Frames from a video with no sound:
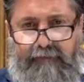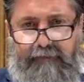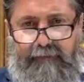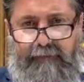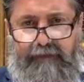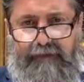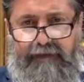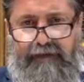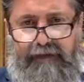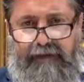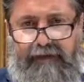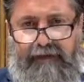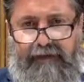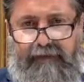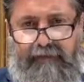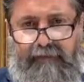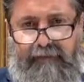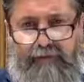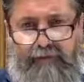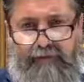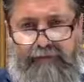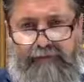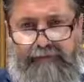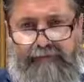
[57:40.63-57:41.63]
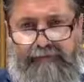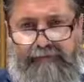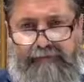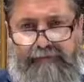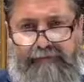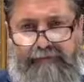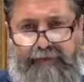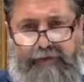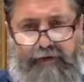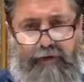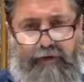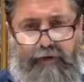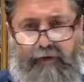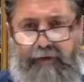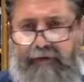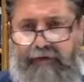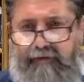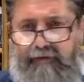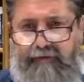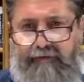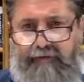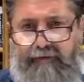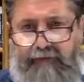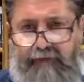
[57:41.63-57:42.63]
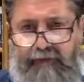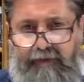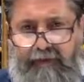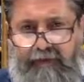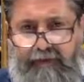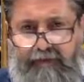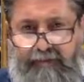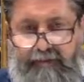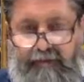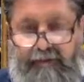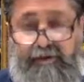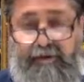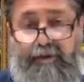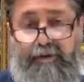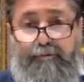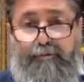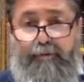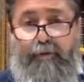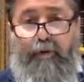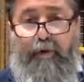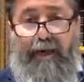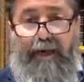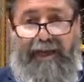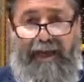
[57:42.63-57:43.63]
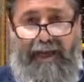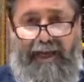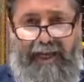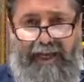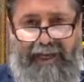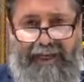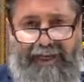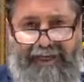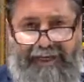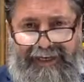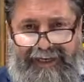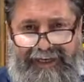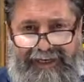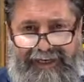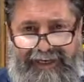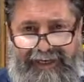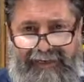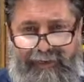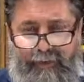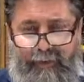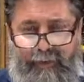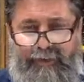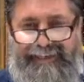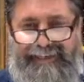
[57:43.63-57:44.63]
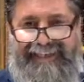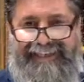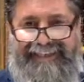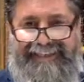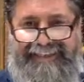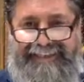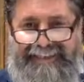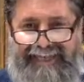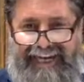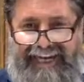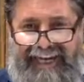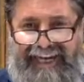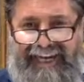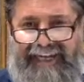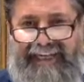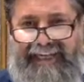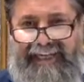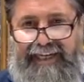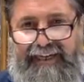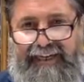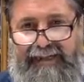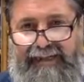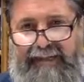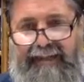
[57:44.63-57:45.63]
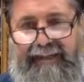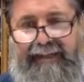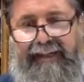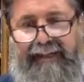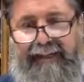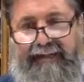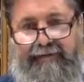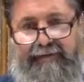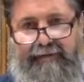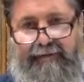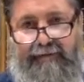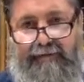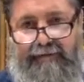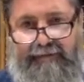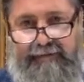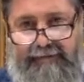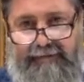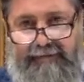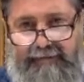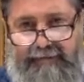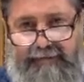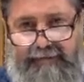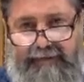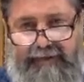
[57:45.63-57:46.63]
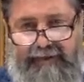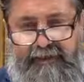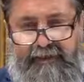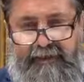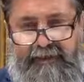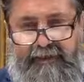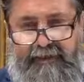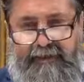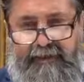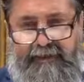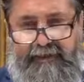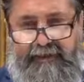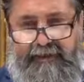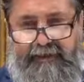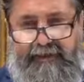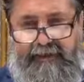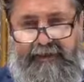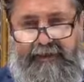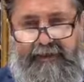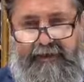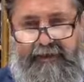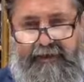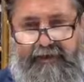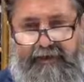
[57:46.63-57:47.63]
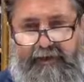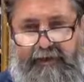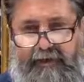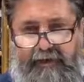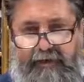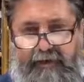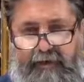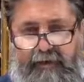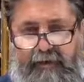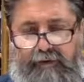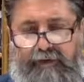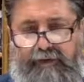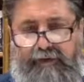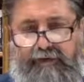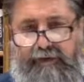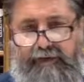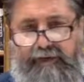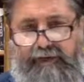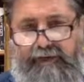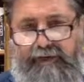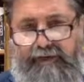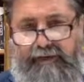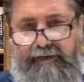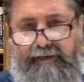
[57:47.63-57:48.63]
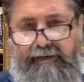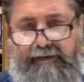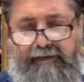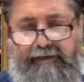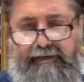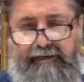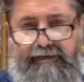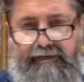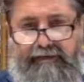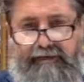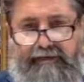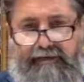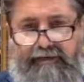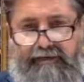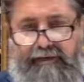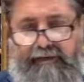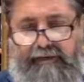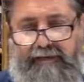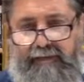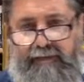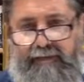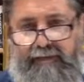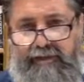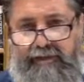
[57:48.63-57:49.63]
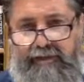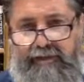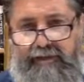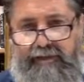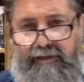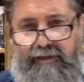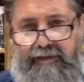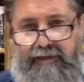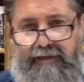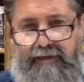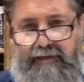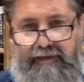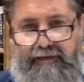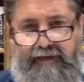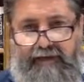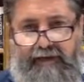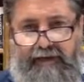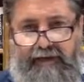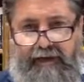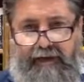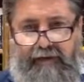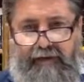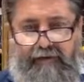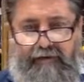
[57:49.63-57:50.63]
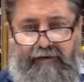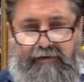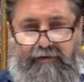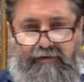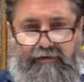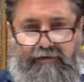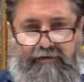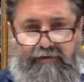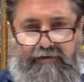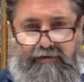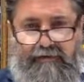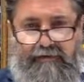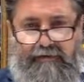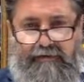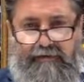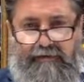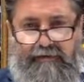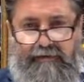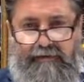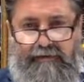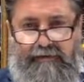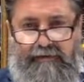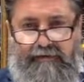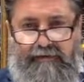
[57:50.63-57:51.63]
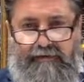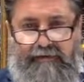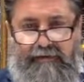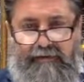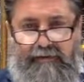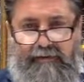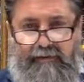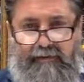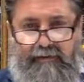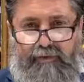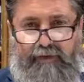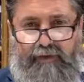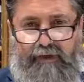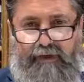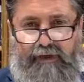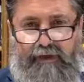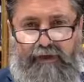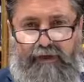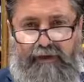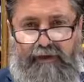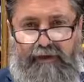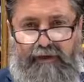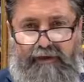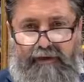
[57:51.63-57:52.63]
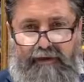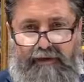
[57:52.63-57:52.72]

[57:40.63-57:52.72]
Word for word: Paraduma, and all the 50 gates. But Shmuel was exactly at that level. As we know, we read that Moshe and Aharon, Shmuel,